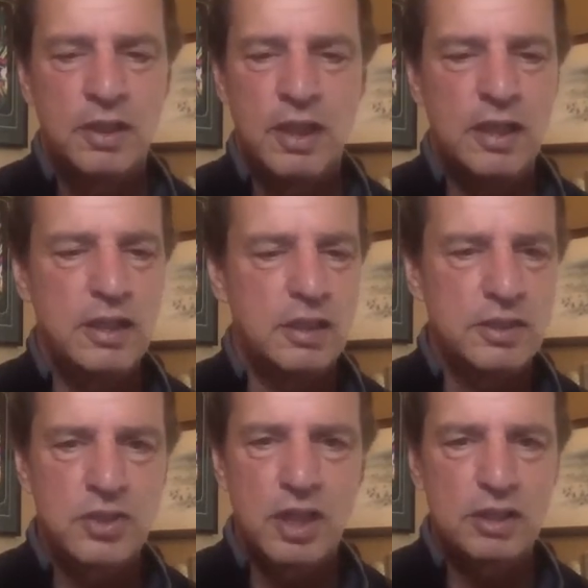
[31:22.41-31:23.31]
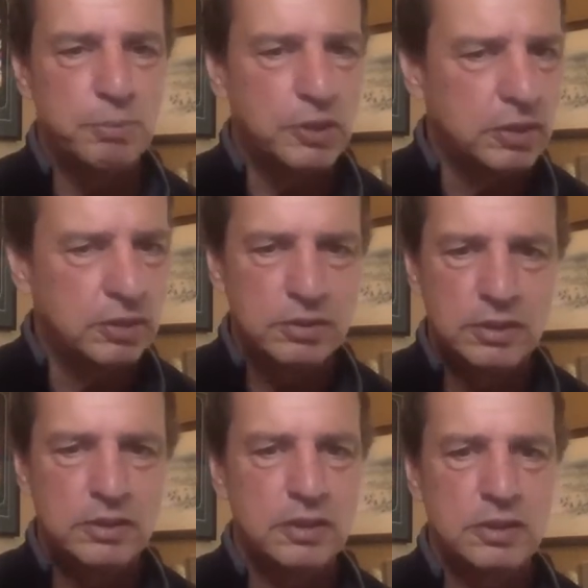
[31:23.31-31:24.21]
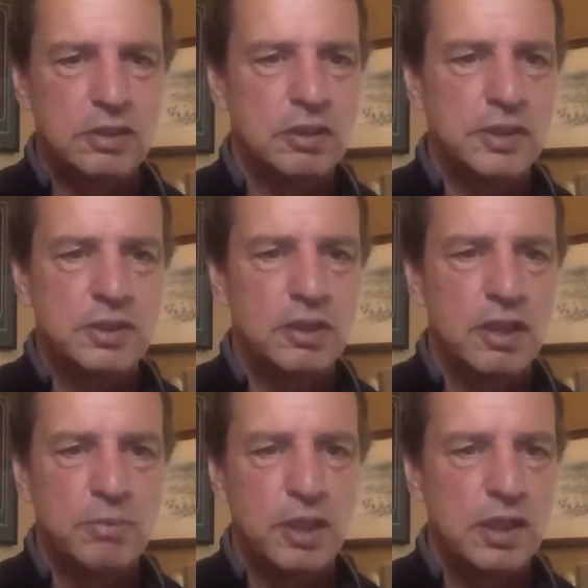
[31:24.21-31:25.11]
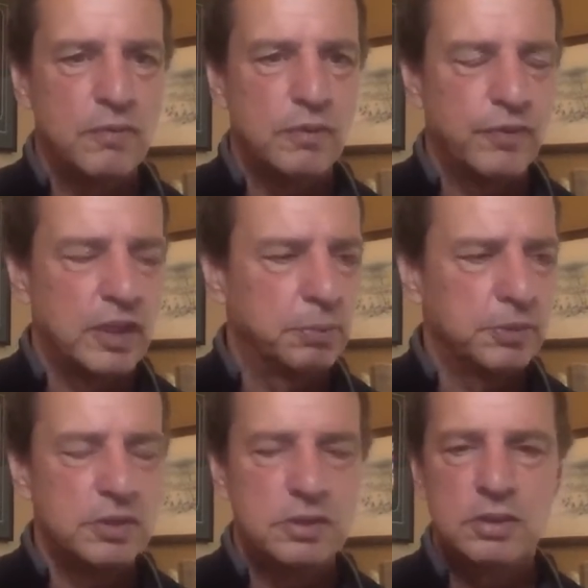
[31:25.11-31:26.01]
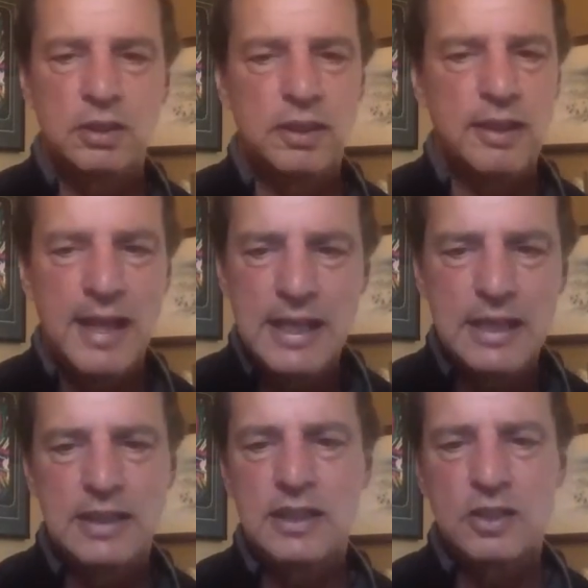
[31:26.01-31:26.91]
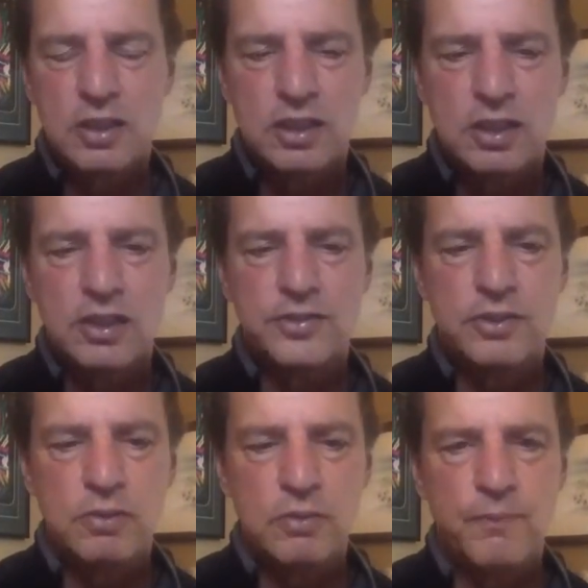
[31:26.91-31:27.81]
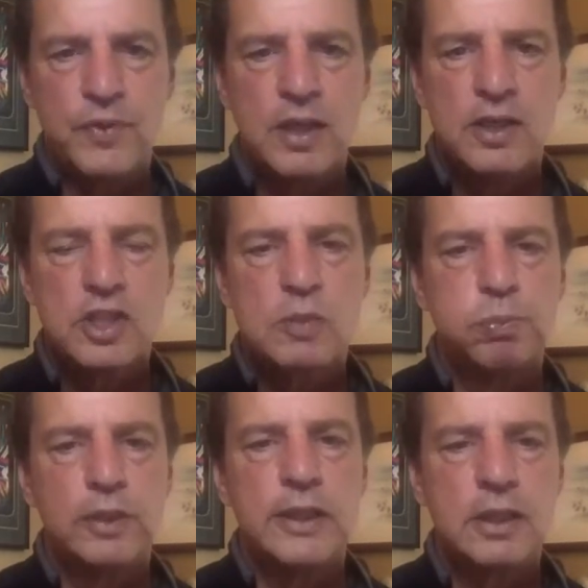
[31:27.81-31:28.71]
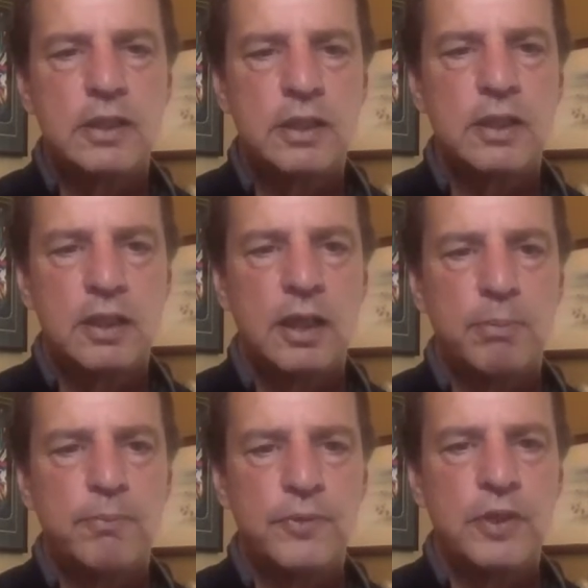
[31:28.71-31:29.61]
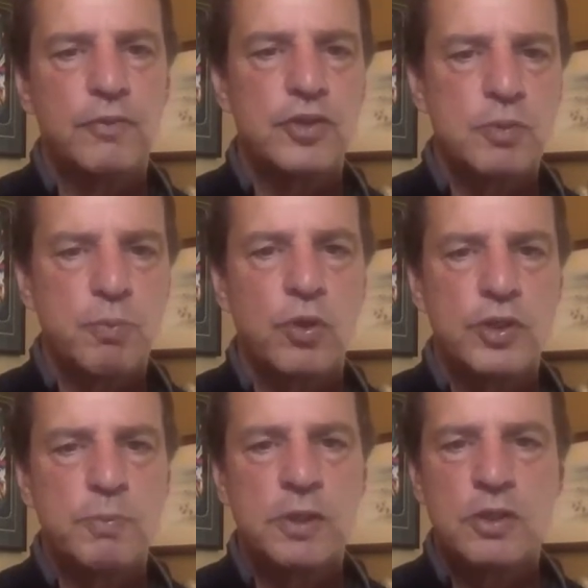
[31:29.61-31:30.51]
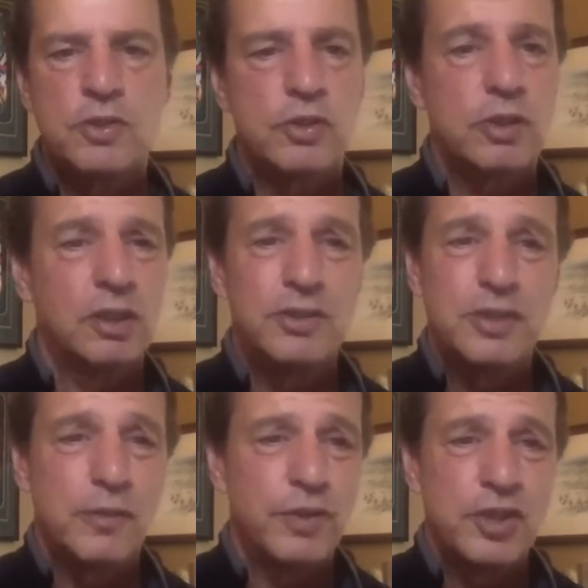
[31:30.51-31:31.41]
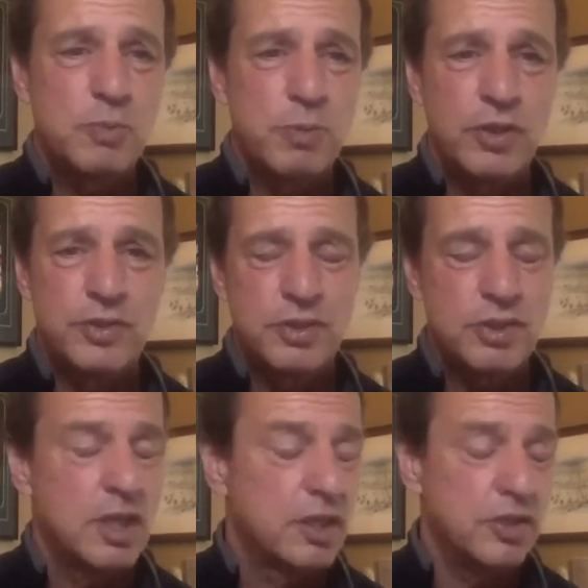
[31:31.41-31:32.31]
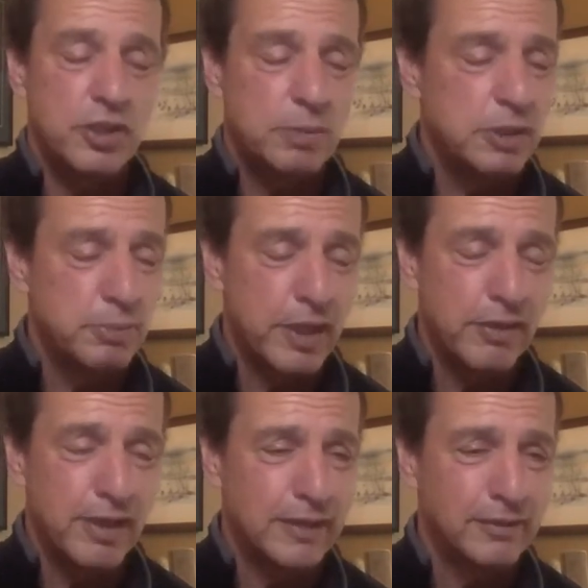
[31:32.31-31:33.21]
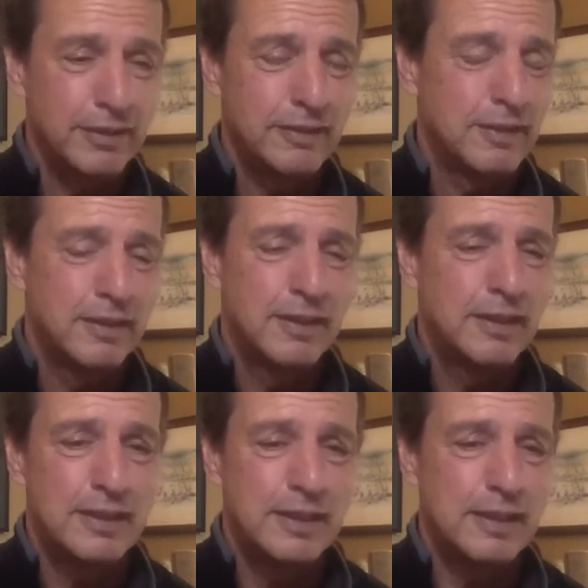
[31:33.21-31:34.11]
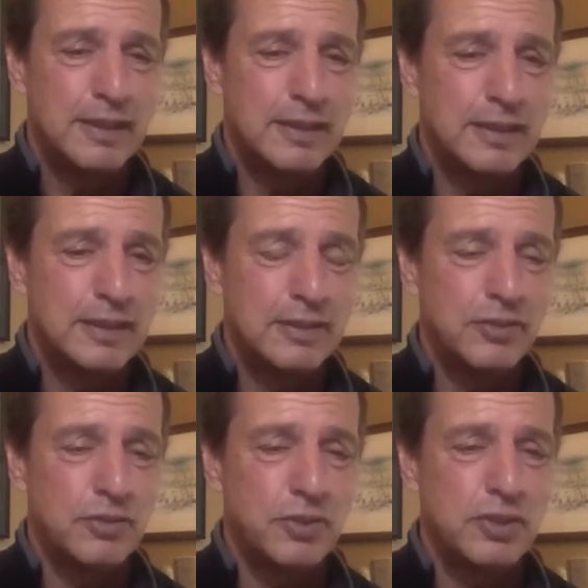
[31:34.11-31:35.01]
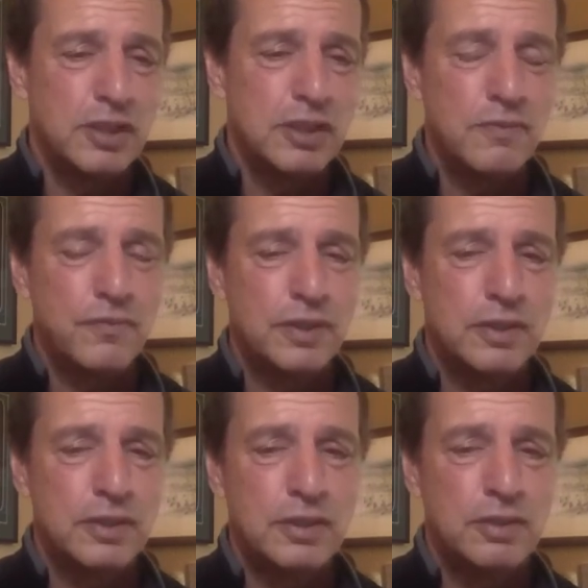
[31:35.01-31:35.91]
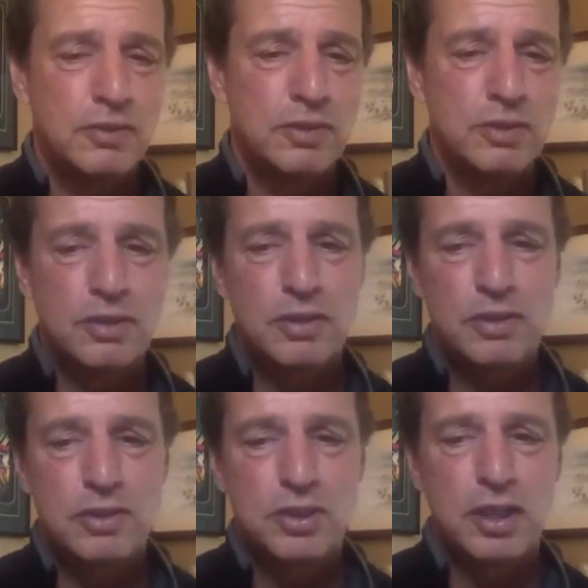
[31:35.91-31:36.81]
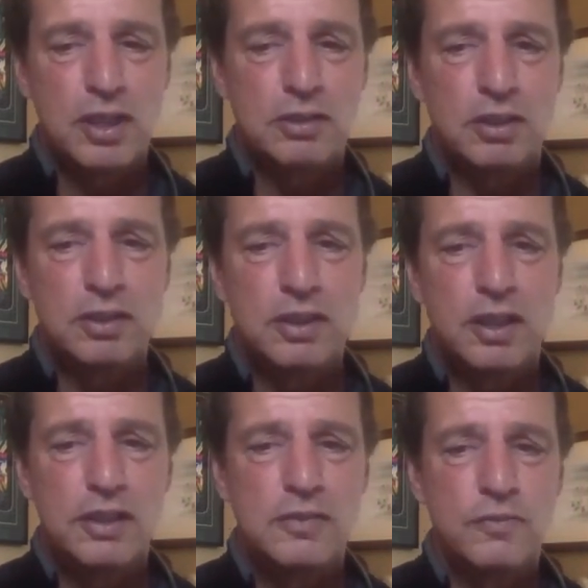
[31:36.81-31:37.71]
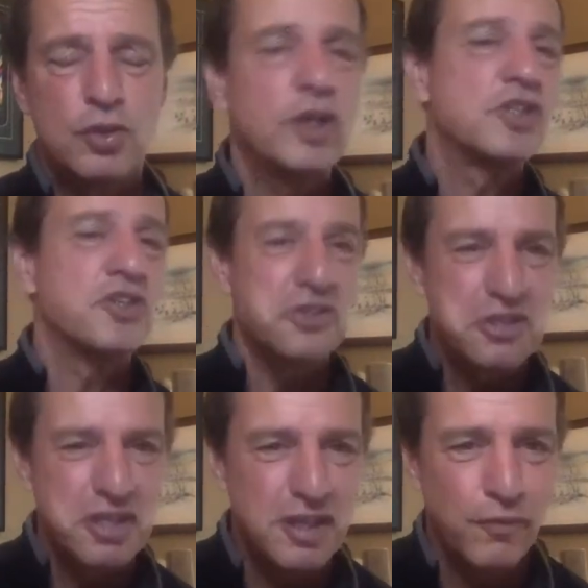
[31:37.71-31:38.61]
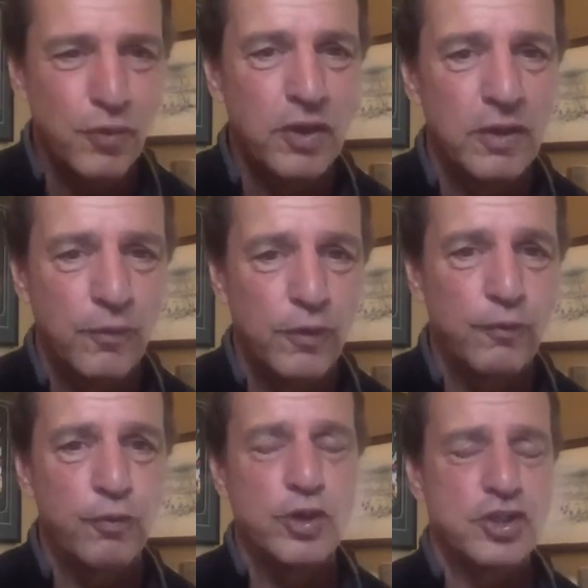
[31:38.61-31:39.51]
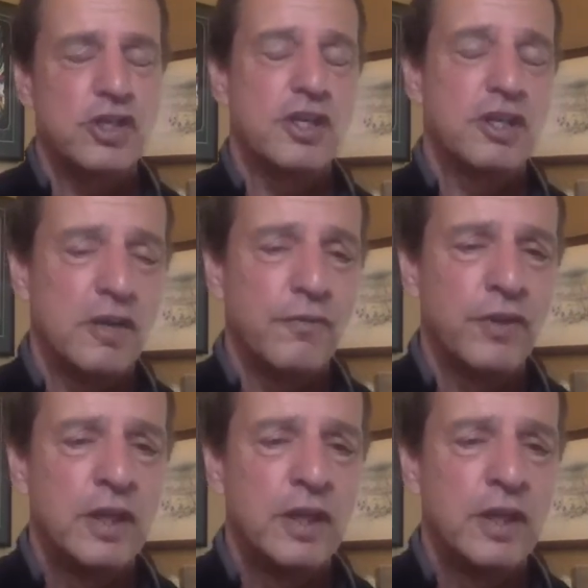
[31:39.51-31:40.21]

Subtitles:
anything, a soccer ball that doesn't cost a lot of money for families, anything at all to split up different sports, because you're going to learn different experiences, you're going to be a better athlete, and you're going to give your child all kinds of choices if you're fortunate enough